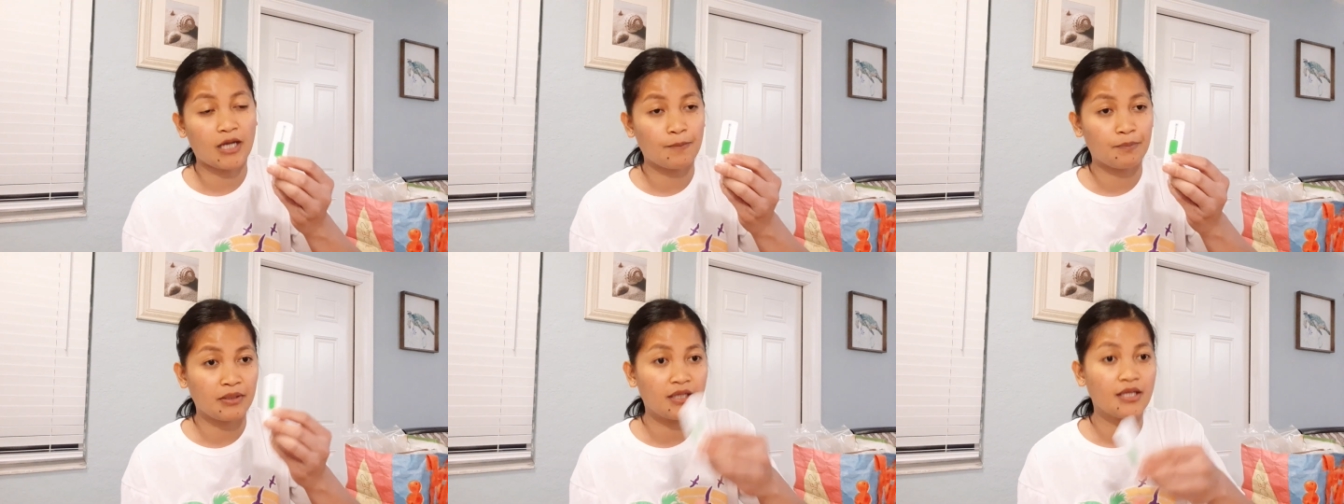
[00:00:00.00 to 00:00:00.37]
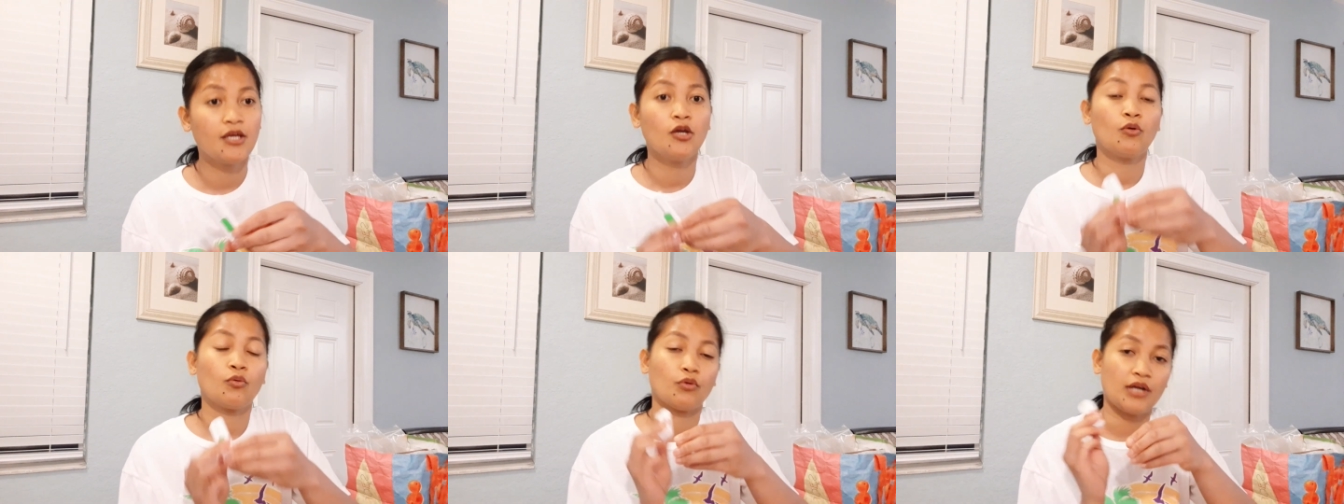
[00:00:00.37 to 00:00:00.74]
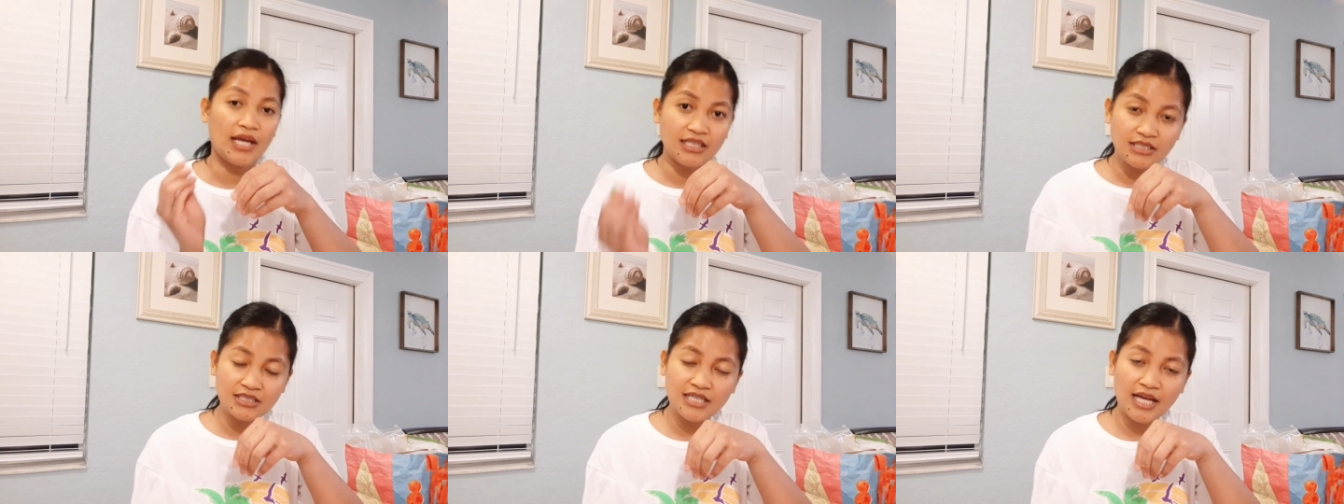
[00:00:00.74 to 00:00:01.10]
copy where
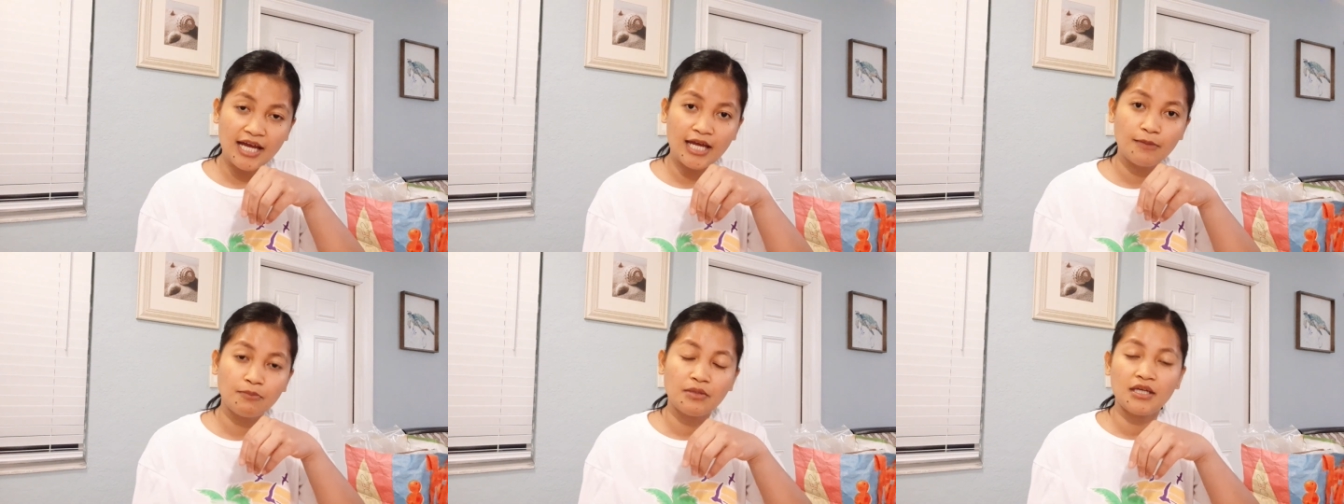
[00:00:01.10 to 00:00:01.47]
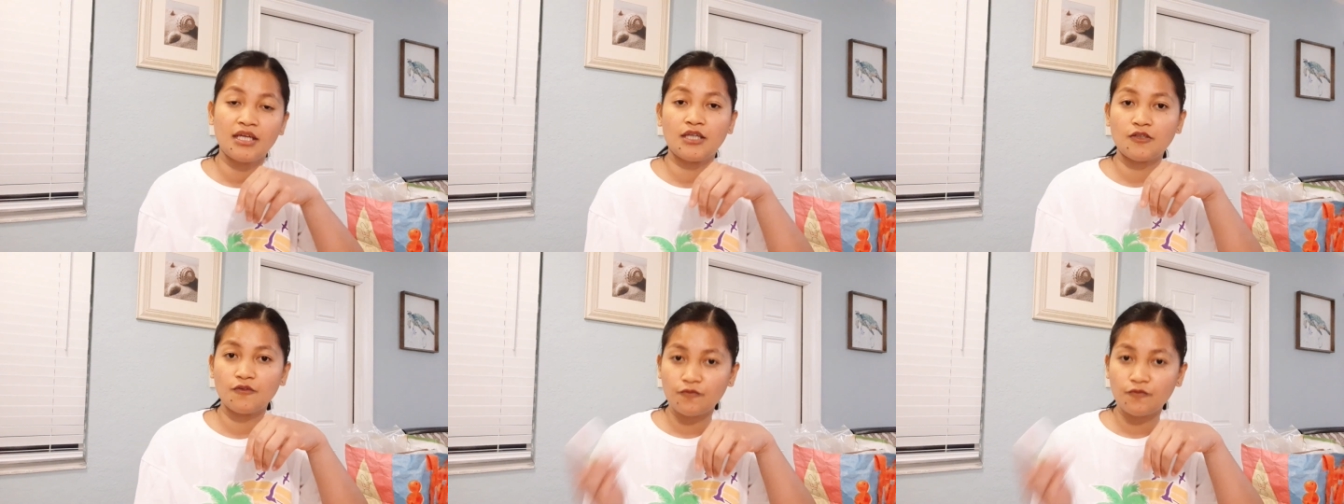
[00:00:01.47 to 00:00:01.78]
anytime in the